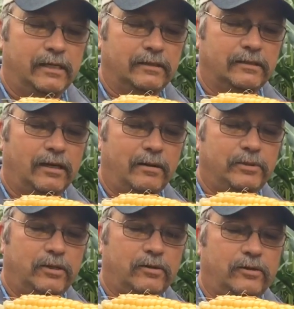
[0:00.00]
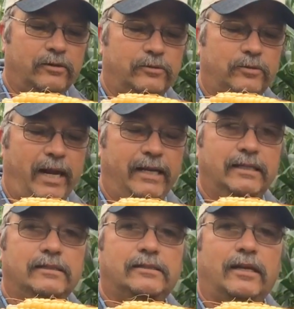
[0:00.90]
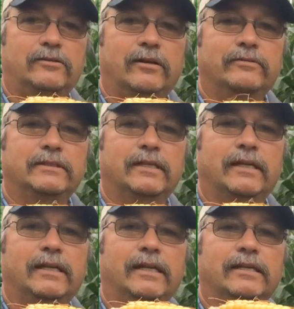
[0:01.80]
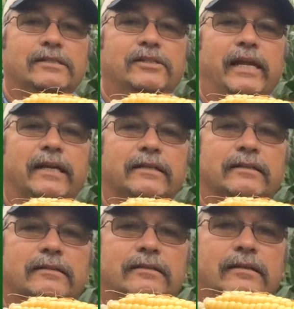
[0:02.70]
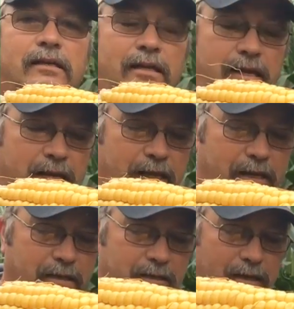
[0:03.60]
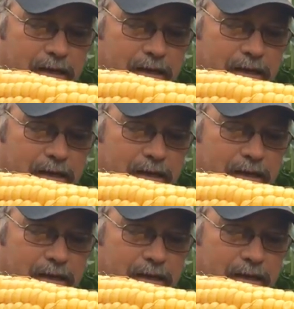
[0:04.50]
on the top of the kernel, right in the center of it, that it is dented. And